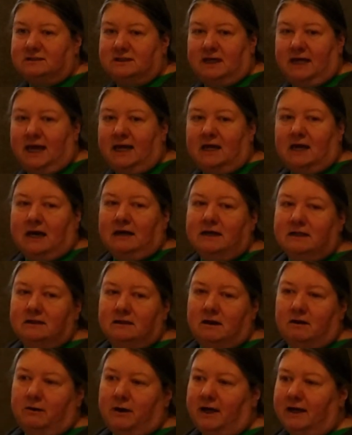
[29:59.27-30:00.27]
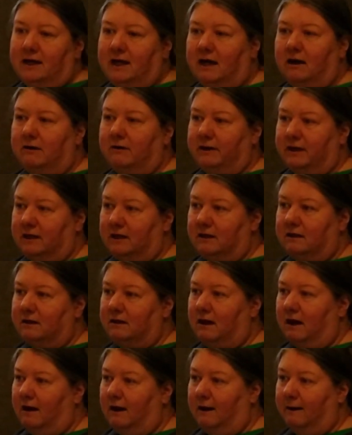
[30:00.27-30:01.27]
hey, I'm gonna go hang out
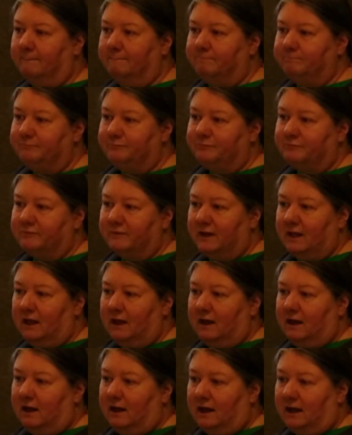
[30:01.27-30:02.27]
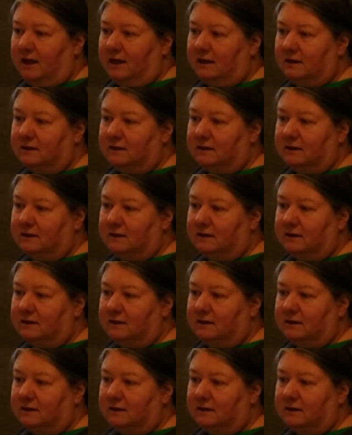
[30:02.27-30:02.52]
in